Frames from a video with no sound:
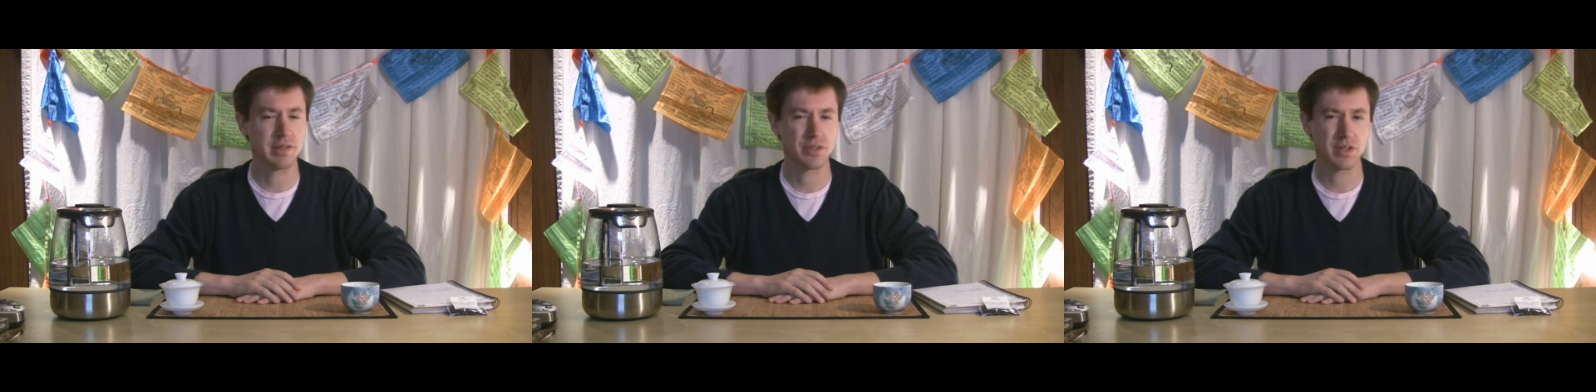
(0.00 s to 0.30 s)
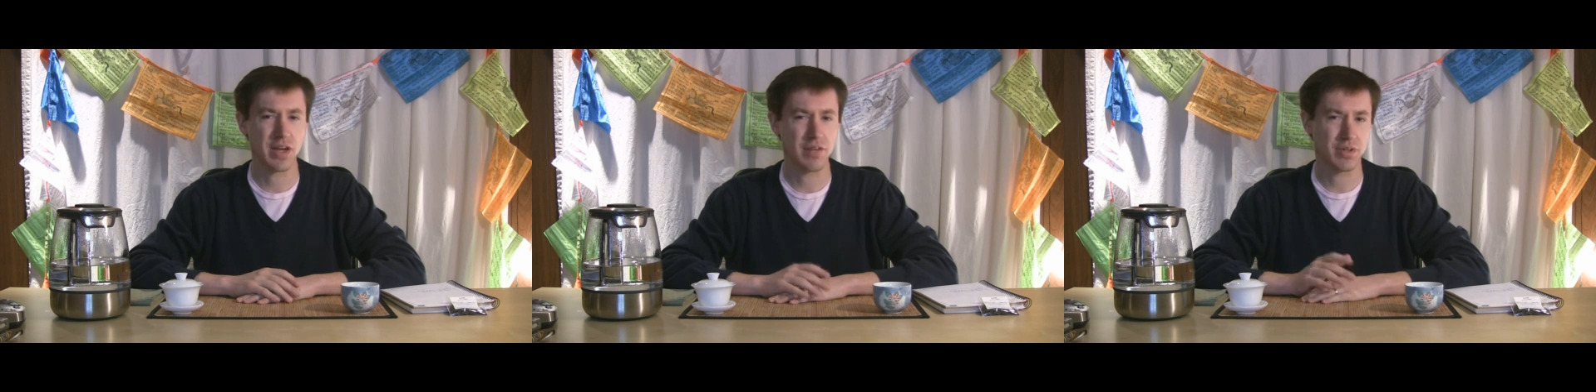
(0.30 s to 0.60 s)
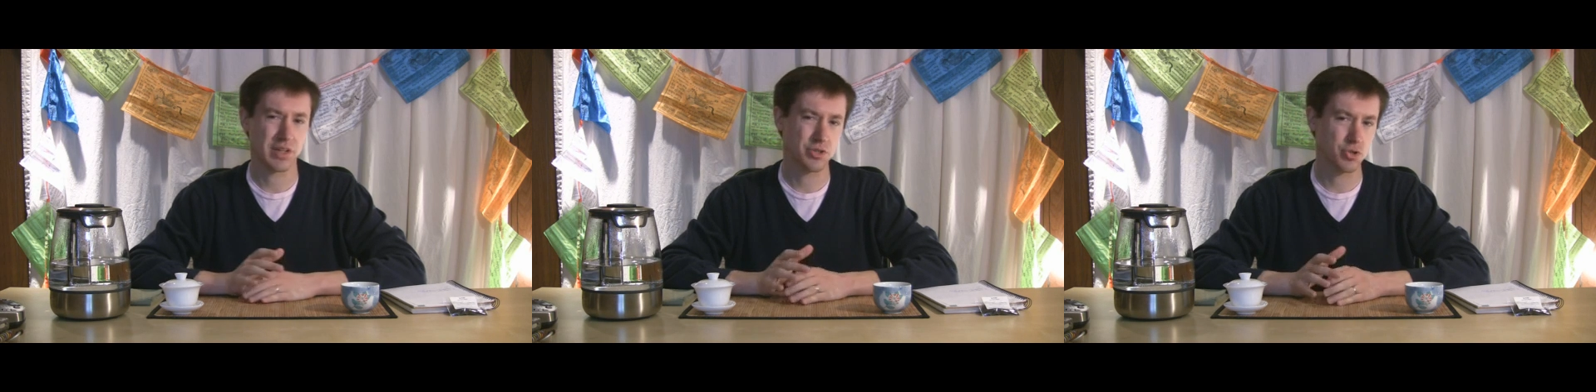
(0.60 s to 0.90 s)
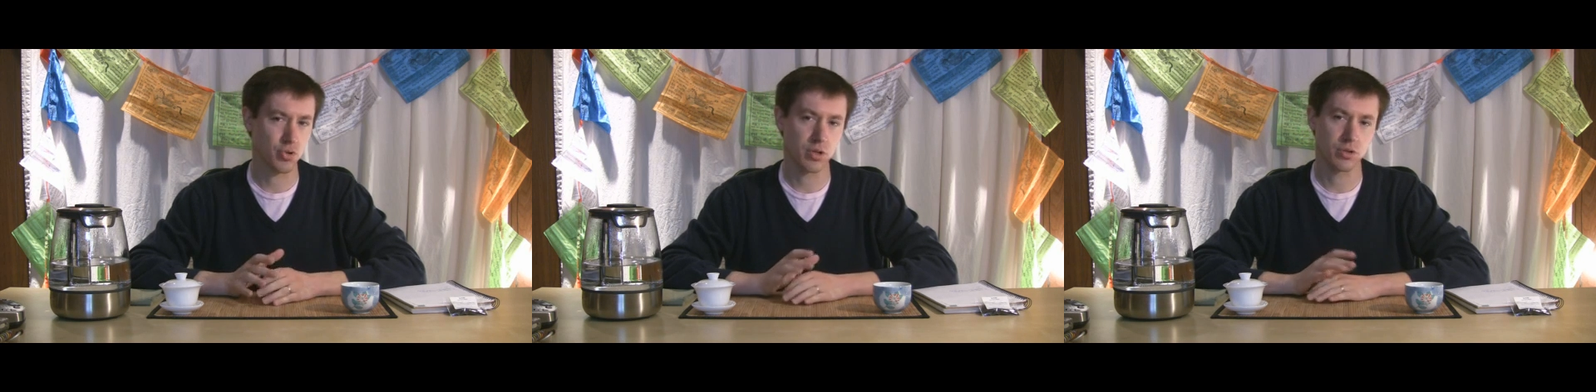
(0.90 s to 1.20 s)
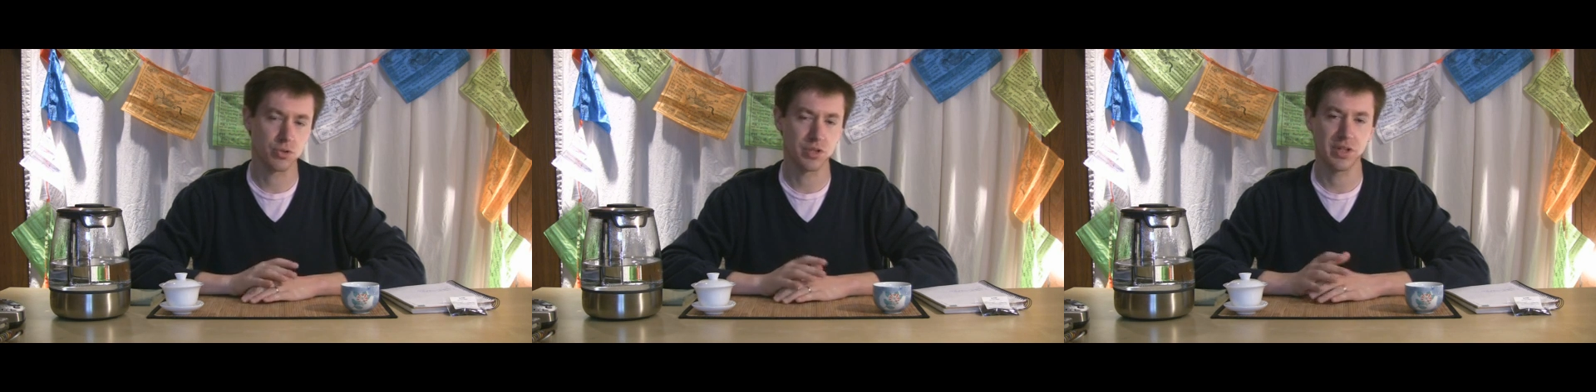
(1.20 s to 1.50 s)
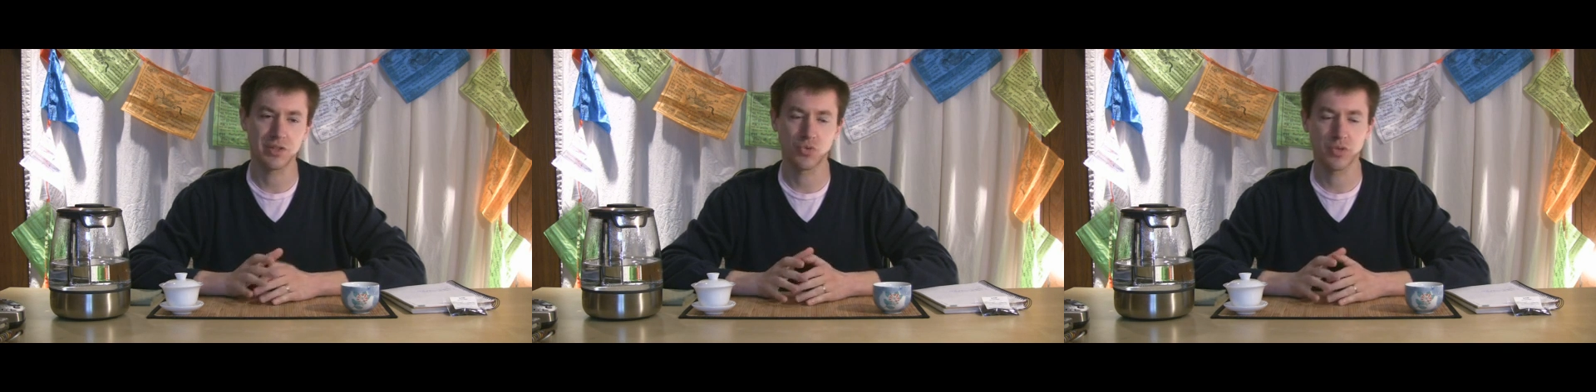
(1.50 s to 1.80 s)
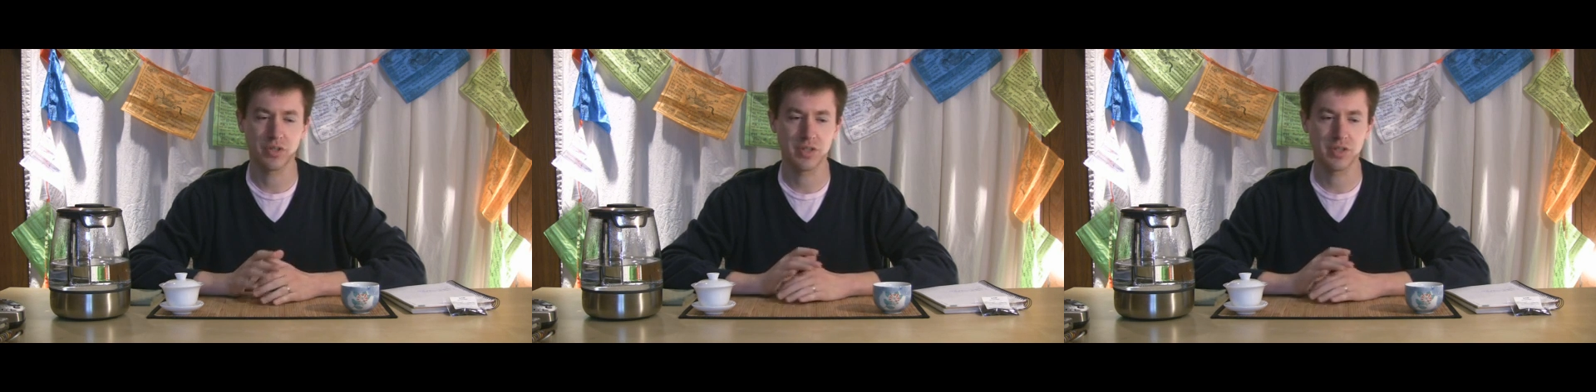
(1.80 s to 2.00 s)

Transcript: It's a kind of a historical tea. It's one of